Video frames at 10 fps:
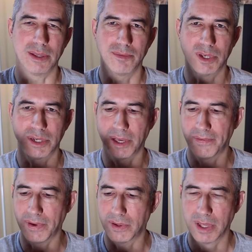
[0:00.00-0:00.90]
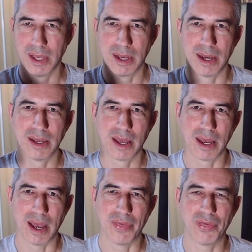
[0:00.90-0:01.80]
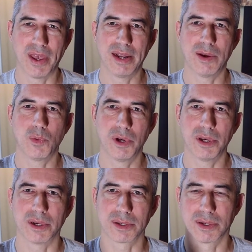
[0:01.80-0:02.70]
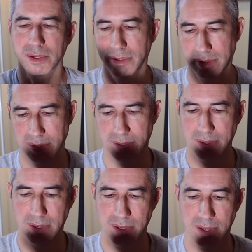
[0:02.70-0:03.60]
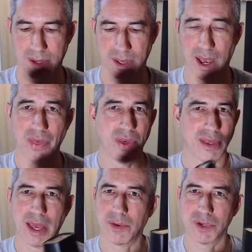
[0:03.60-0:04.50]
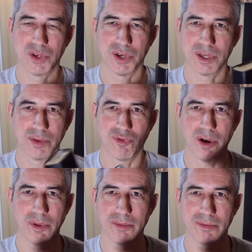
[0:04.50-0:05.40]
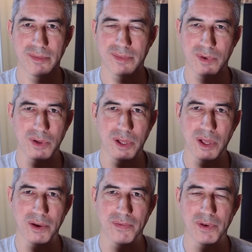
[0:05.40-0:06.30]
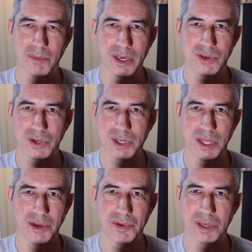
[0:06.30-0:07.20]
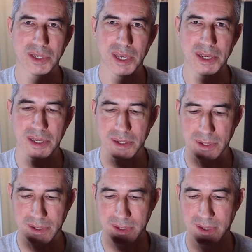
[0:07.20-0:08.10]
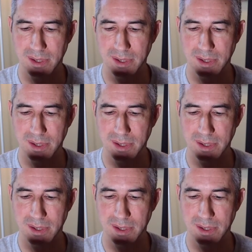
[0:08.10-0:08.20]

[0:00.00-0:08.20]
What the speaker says: them to default, and then it worked. I think that was just the problem all along for me, just clearing the settings,